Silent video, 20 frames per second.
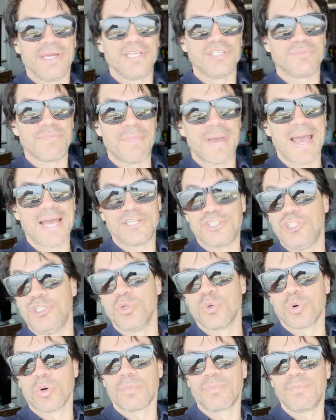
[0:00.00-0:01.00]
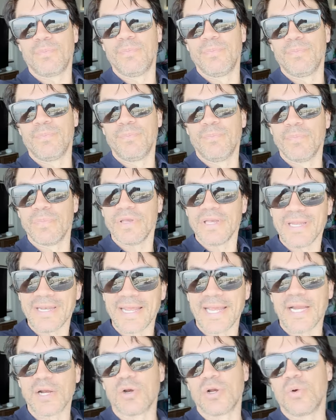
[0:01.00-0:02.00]
is match your
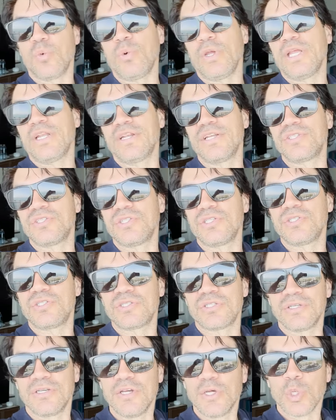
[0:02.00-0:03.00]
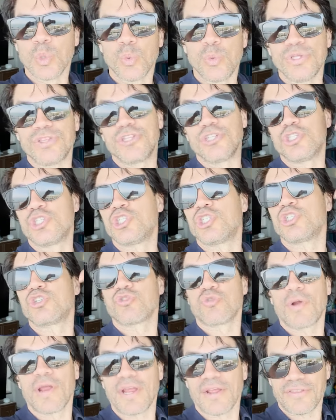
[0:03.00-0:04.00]
inherent weaknesses with the
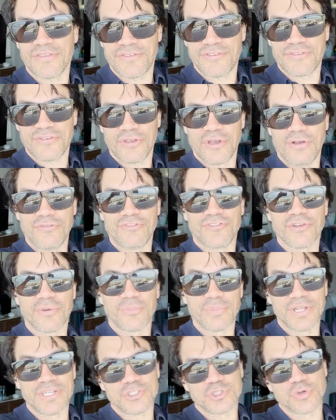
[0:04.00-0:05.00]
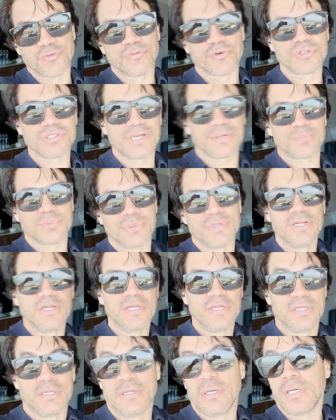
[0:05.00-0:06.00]
strengths of someplace. So, for example,
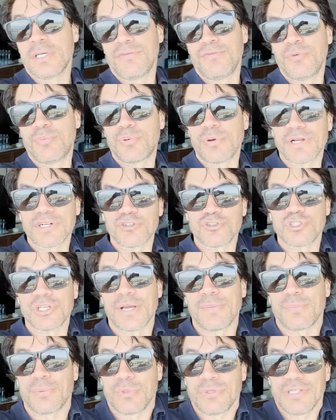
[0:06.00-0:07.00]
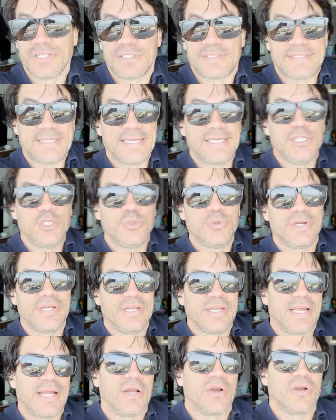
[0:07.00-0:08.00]
I'll give you a practical example. Let's say you
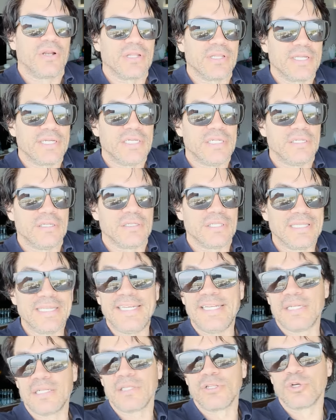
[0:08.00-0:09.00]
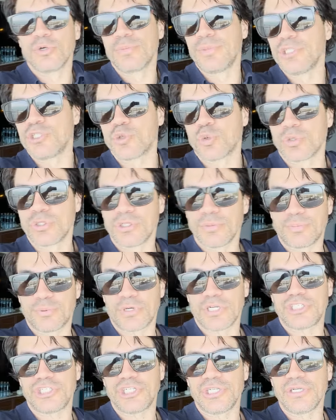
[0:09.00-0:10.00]
inherently lean a little bit toward
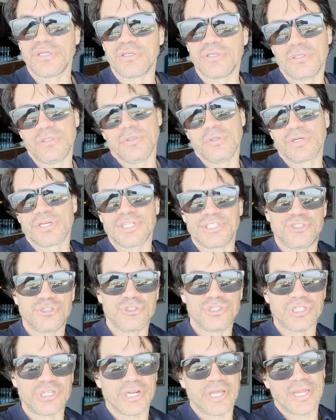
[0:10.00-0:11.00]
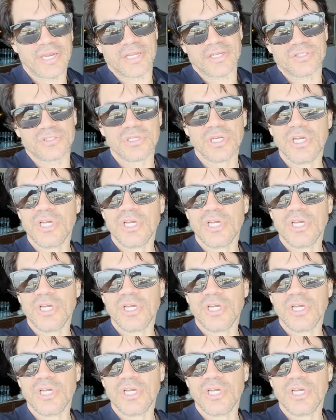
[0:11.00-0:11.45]
depression. You look at your genetics,